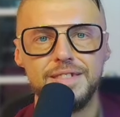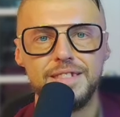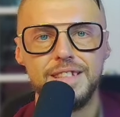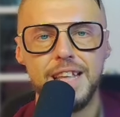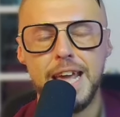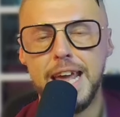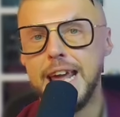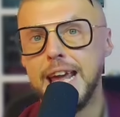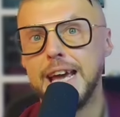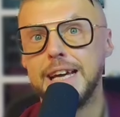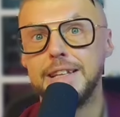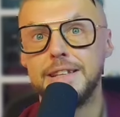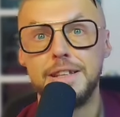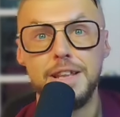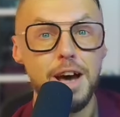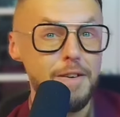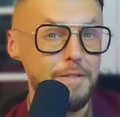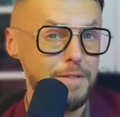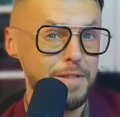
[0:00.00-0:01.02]
And
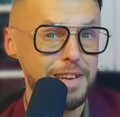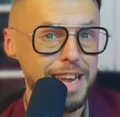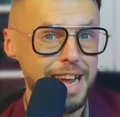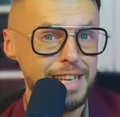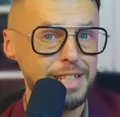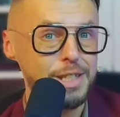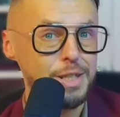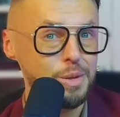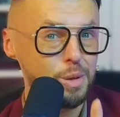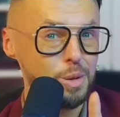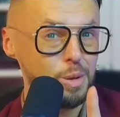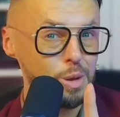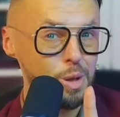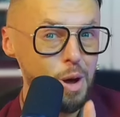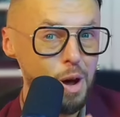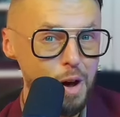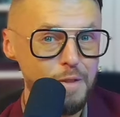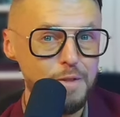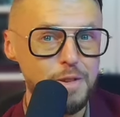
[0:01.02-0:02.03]
not forget to
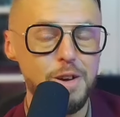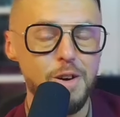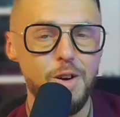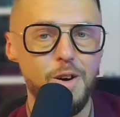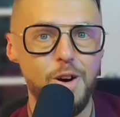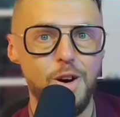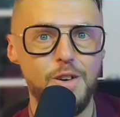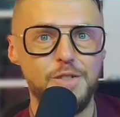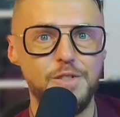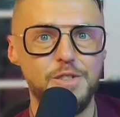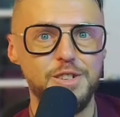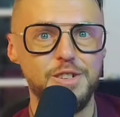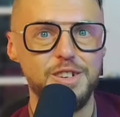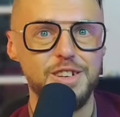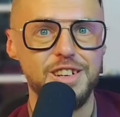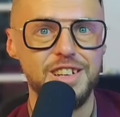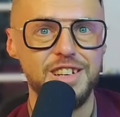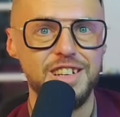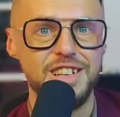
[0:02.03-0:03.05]
love your offer.
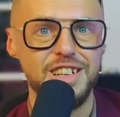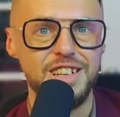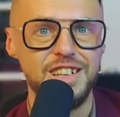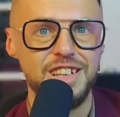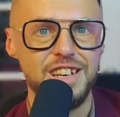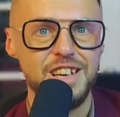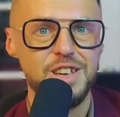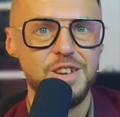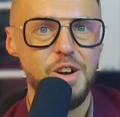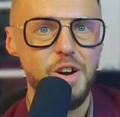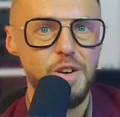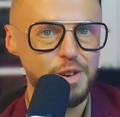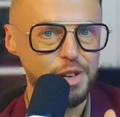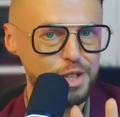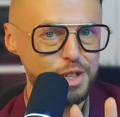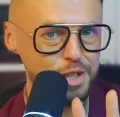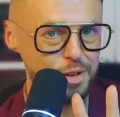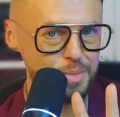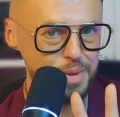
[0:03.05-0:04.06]
Your offer
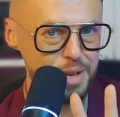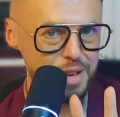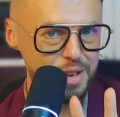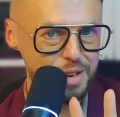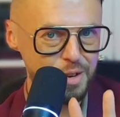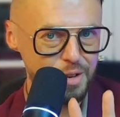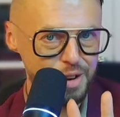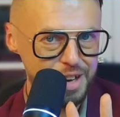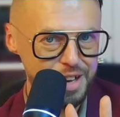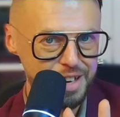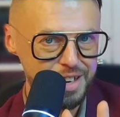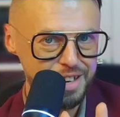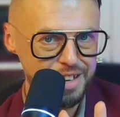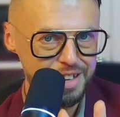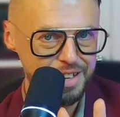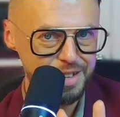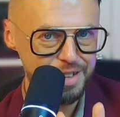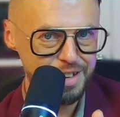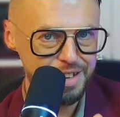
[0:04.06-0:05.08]
should be your in,
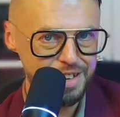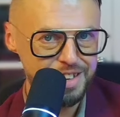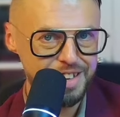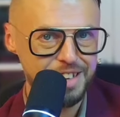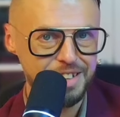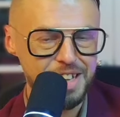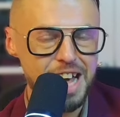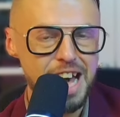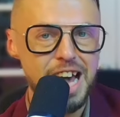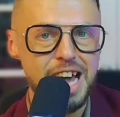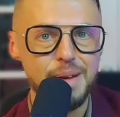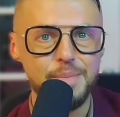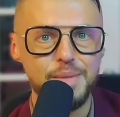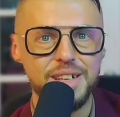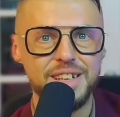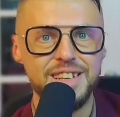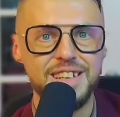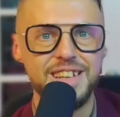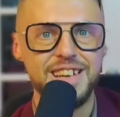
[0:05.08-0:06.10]
in, in
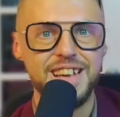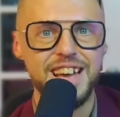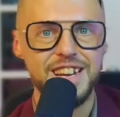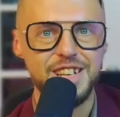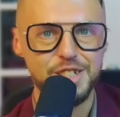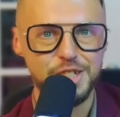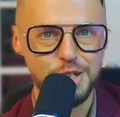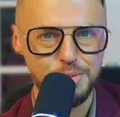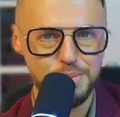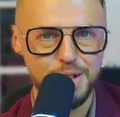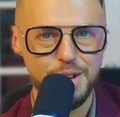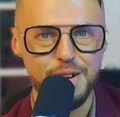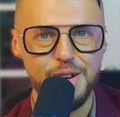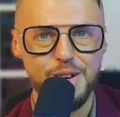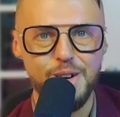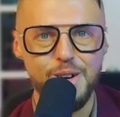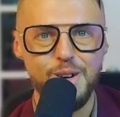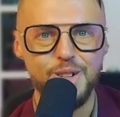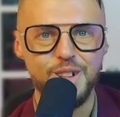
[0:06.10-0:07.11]
alignment and it should be your
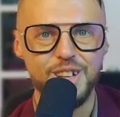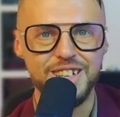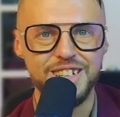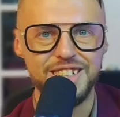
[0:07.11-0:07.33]
calling.